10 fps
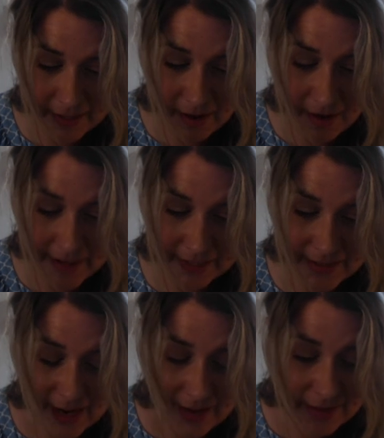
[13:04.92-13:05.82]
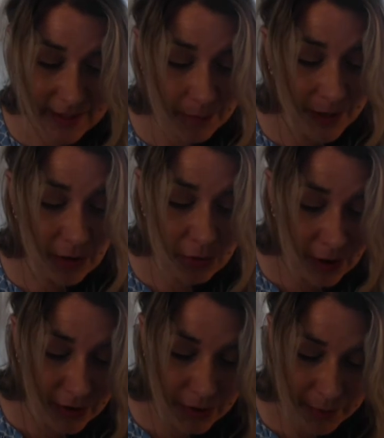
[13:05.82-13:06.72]
height, that he had been
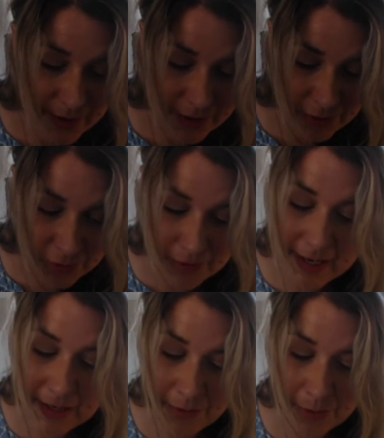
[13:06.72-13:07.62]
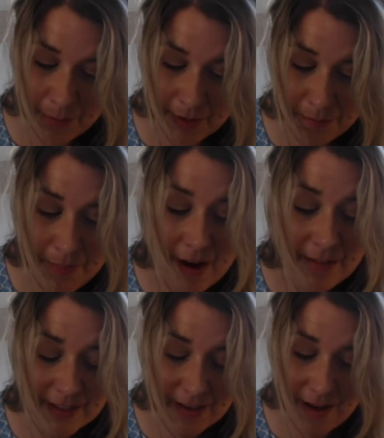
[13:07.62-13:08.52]
crushed by a tree or been
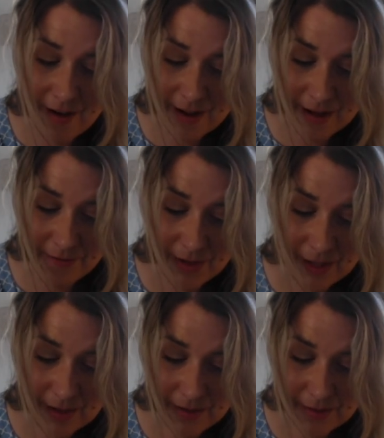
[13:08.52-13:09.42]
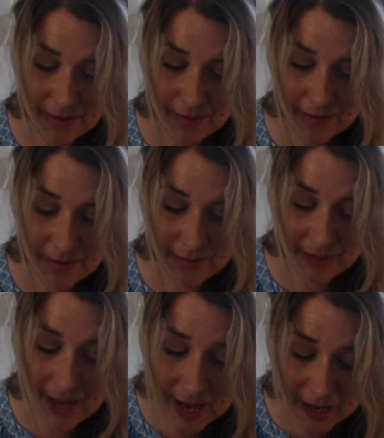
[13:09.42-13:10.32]
buried alive. The
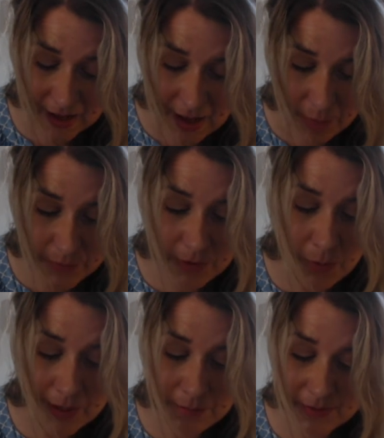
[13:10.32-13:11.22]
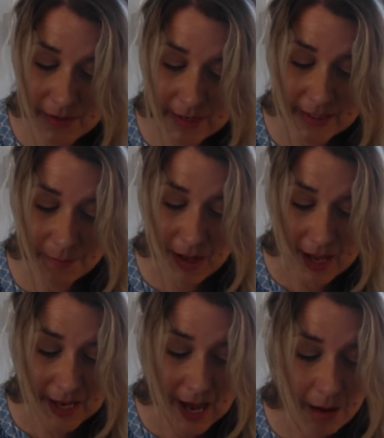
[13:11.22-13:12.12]
king, with the queen beside him,
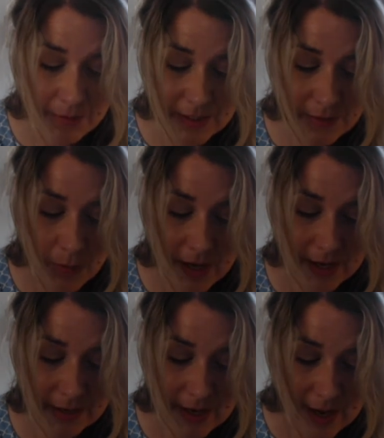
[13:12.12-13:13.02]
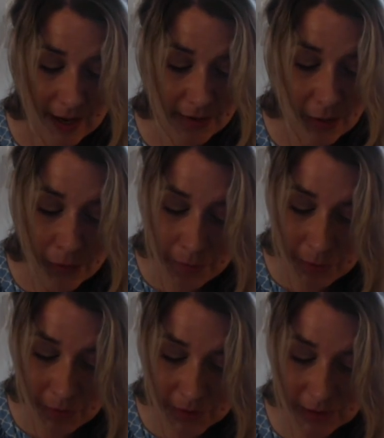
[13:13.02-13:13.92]
kept his word and told the
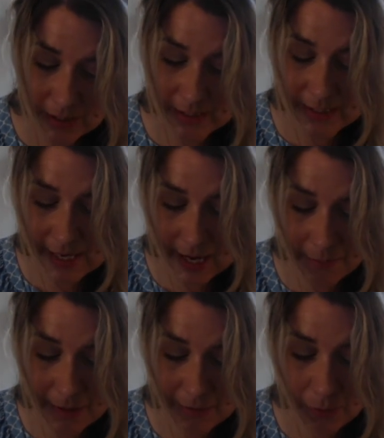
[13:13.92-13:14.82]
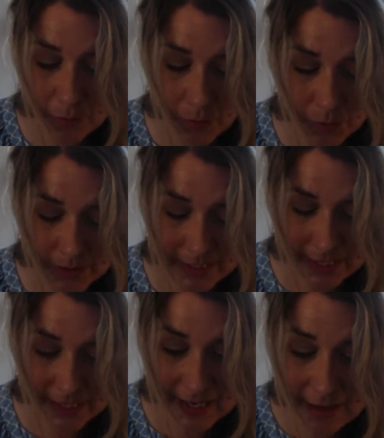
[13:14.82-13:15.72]
musician to name his reward,
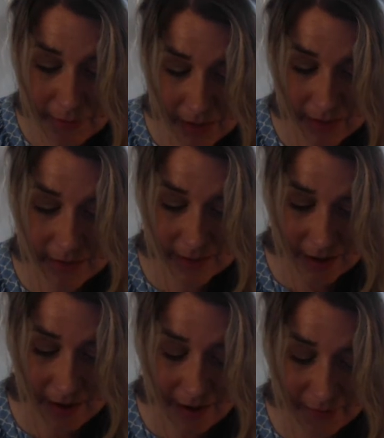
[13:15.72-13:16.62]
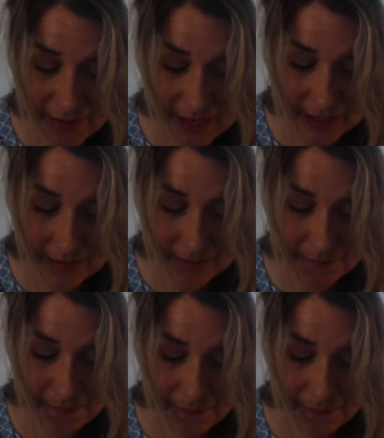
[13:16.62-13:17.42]
even unto half the kingdom.